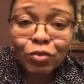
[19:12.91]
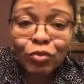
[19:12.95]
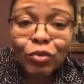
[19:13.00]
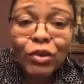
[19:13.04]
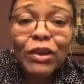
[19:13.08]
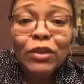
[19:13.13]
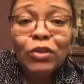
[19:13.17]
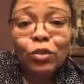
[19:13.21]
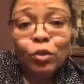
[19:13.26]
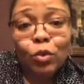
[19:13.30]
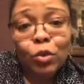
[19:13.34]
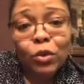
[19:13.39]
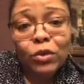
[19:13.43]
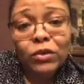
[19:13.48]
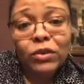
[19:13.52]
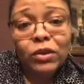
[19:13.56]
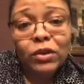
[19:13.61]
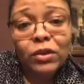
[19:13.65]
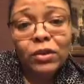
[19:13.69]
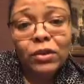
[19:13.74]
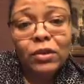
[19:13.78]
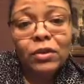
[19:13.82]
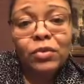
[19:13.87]

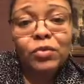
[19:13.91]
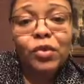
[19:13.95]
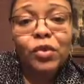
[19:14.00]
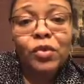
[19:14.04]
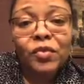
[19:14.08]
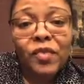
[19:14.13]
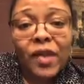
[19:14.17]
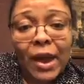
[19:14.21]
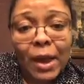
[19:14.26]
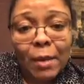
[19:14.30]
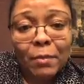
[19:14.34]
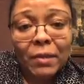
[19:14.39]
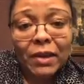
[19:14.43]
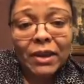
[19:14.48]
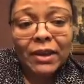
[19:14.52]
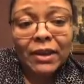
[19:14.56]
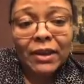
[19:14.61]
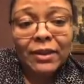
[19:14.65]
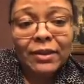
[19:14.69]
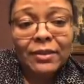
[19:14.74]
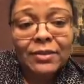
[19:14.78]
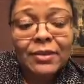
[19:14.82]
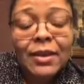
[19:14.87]
resources for
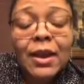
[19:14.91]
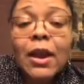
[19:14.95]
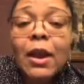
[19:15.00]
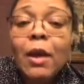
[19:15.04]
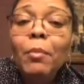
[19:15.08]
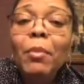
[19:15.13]
families,